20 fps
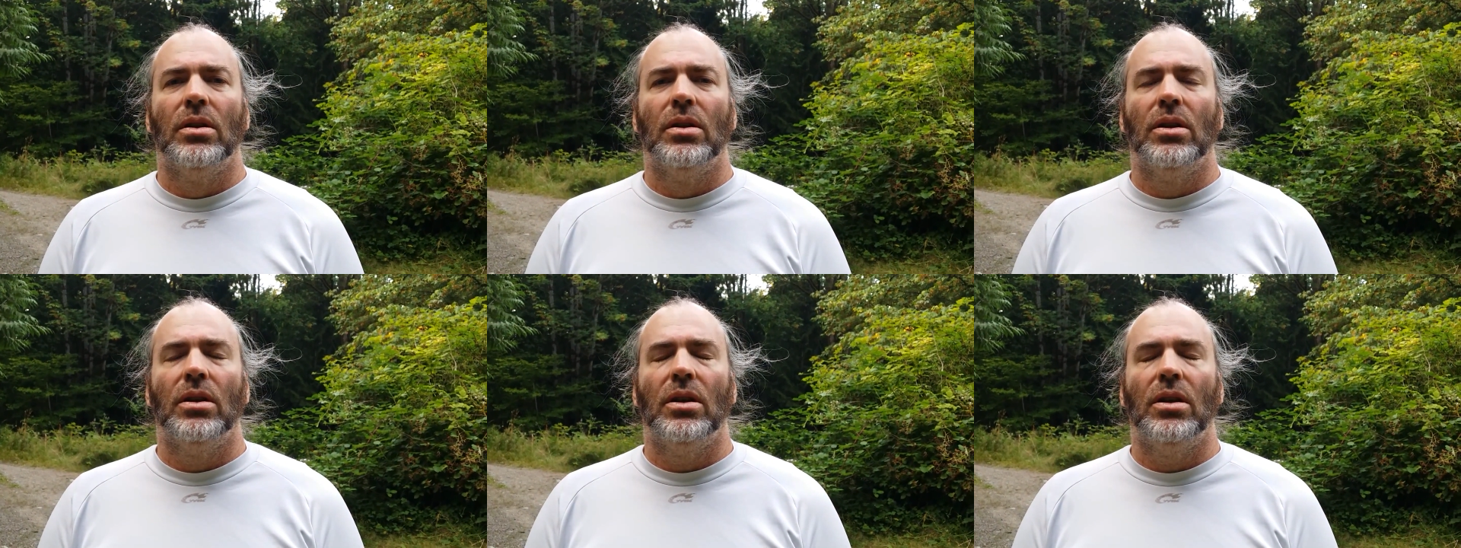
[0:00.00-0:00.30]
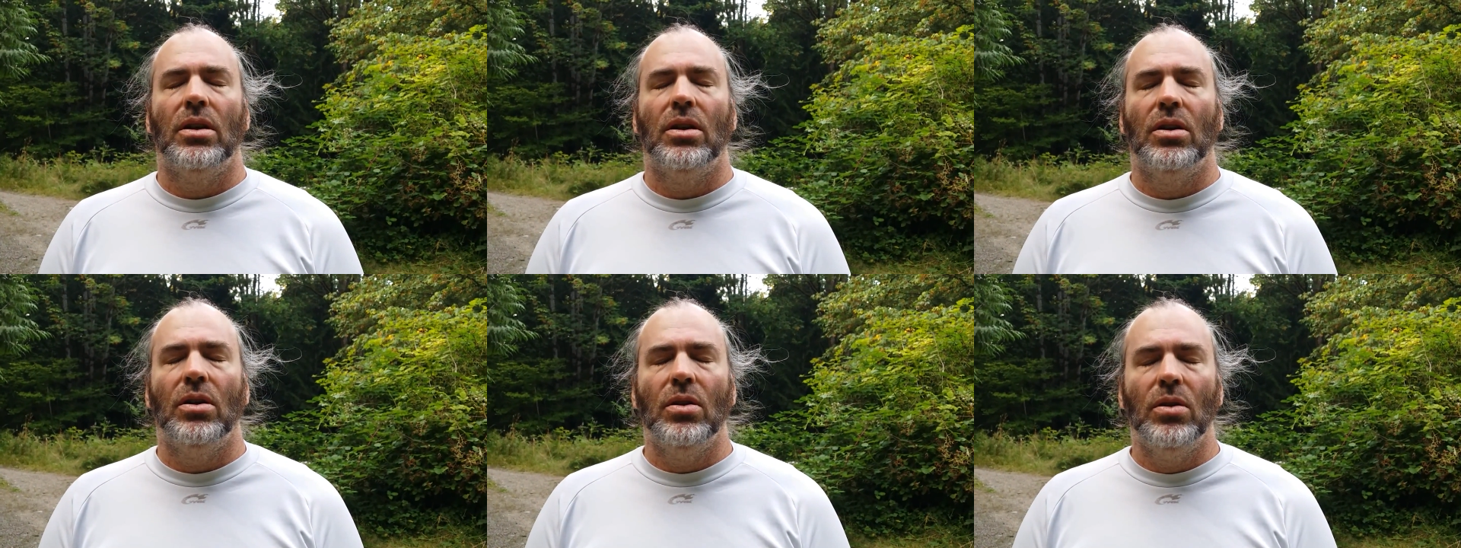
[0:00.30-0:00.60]

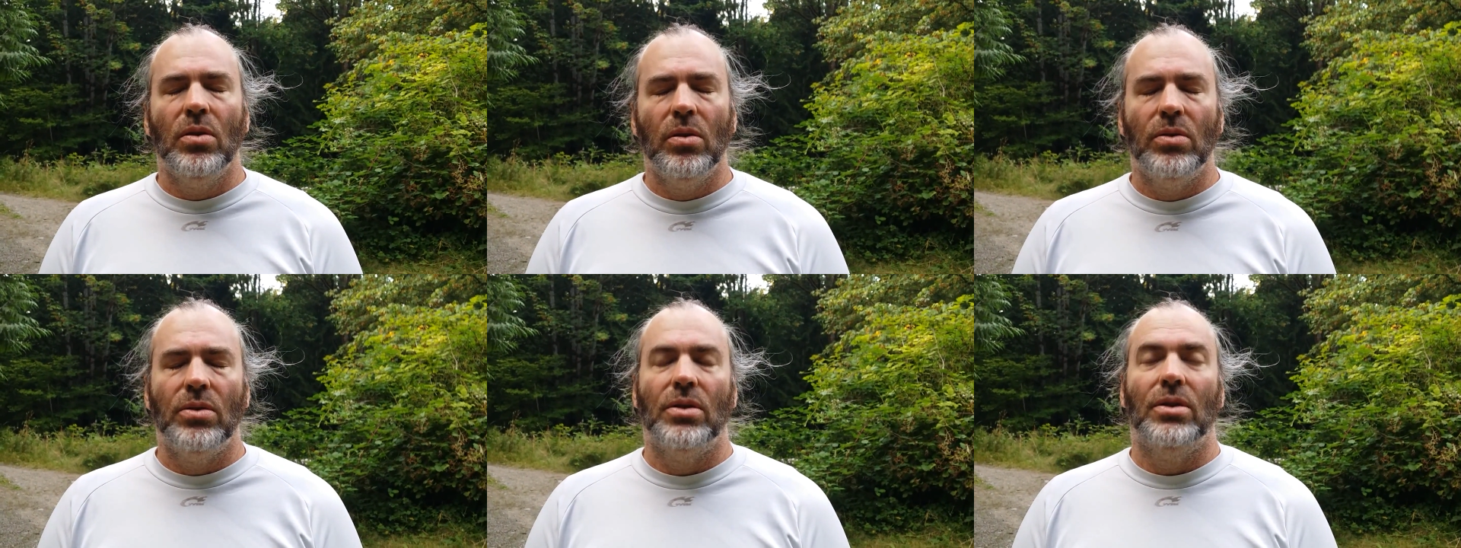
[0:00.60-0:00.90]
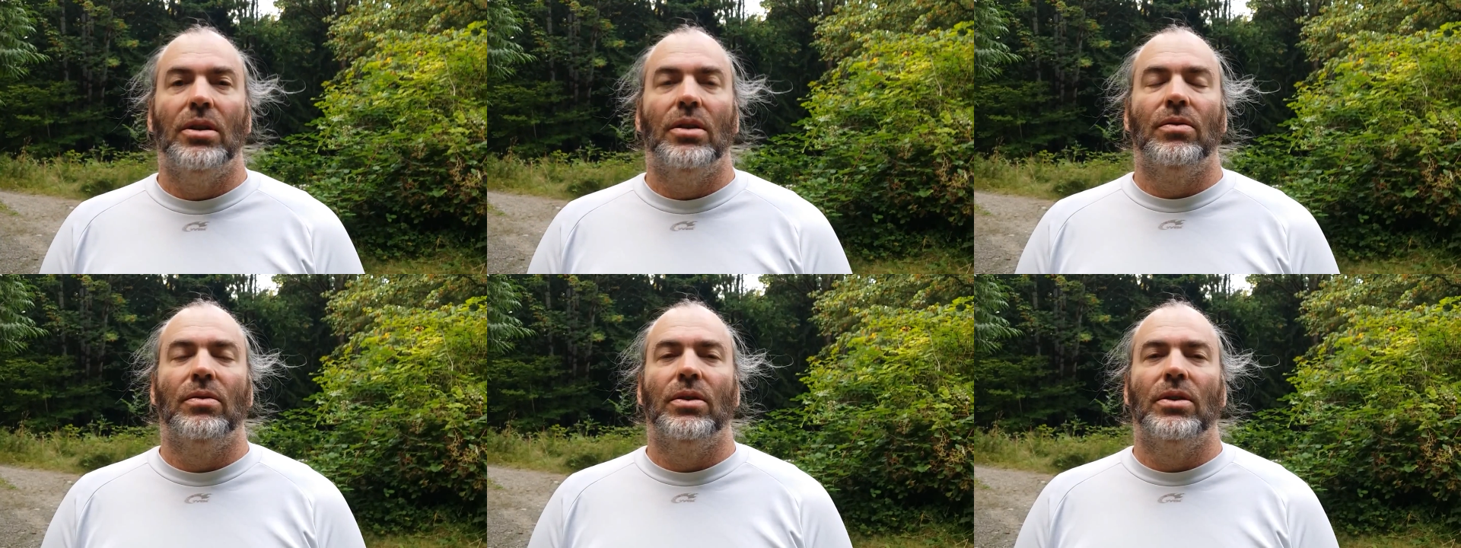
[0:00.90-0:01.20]
huge
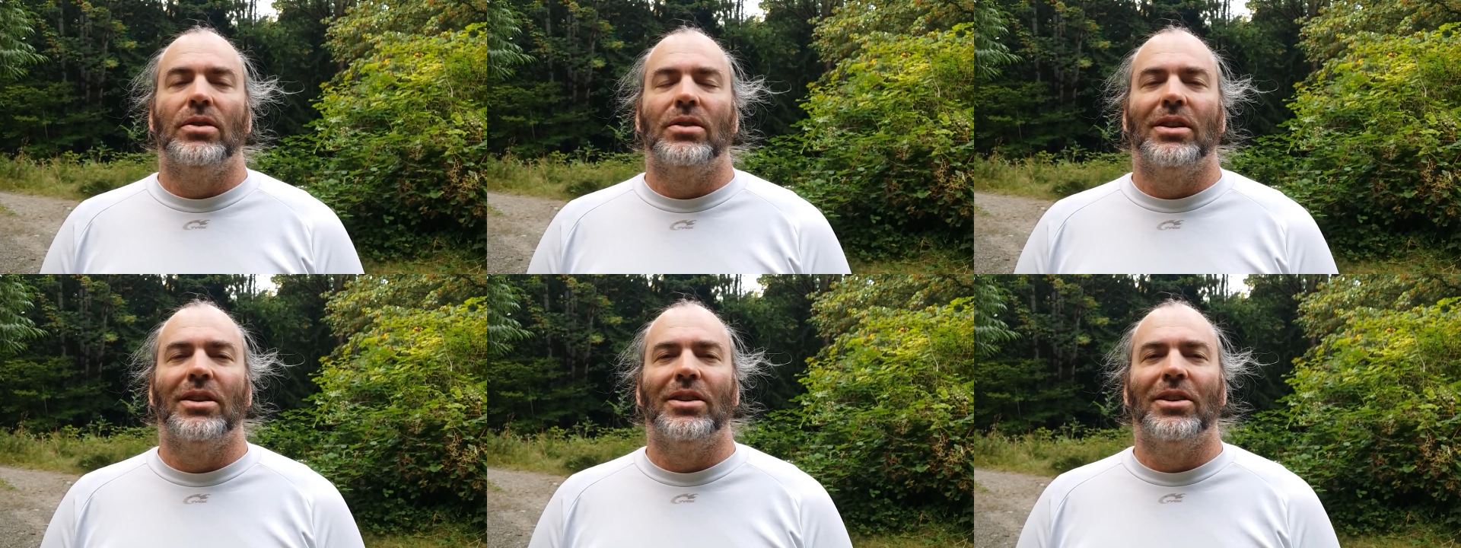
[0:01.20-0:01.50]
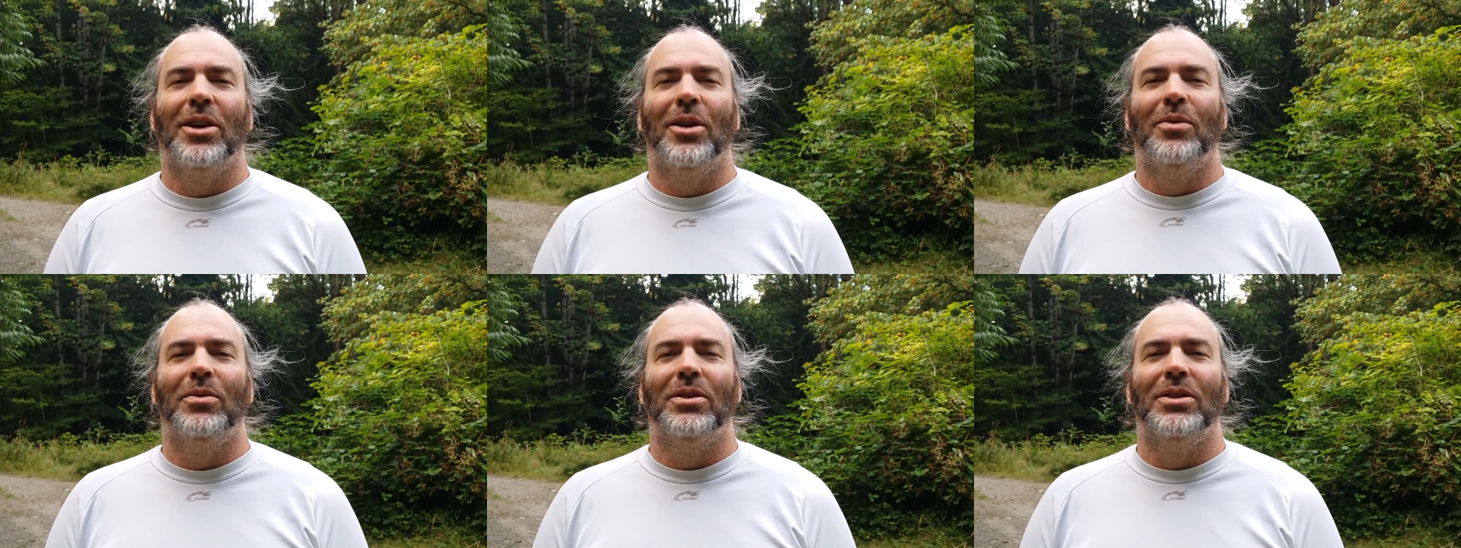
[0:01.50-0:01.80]
difference in
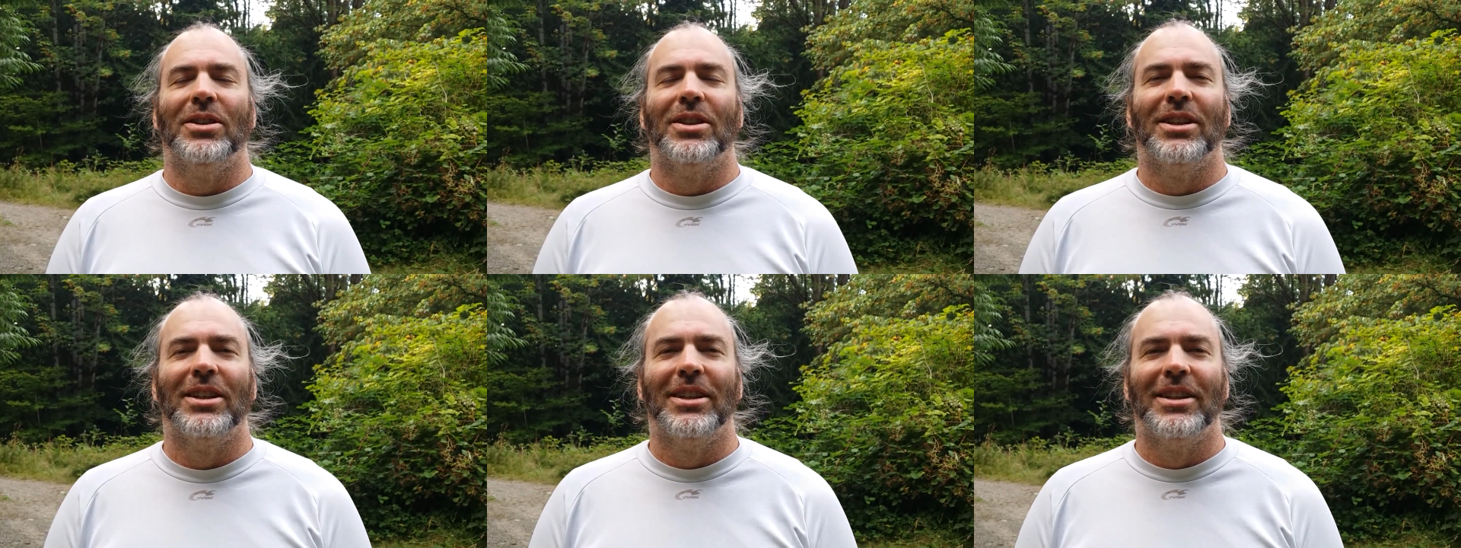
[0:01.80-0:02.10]
comfort.